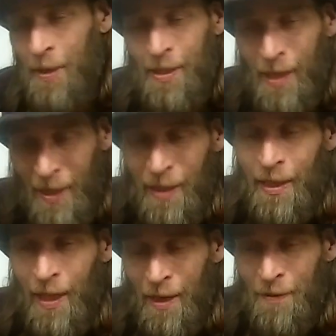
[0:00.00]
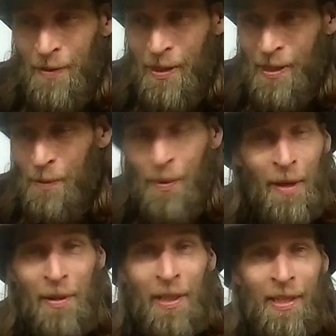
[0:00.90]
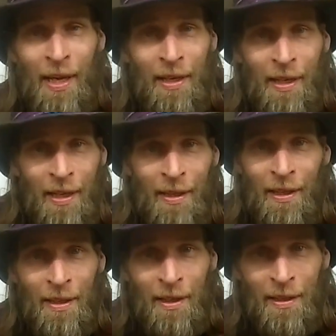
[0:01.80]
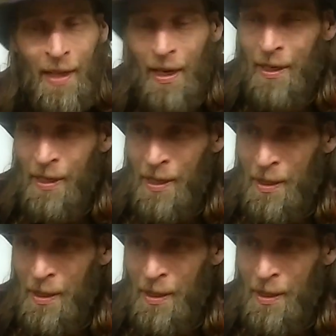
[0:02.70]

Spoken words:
my daily life, because I rarely take anything like that,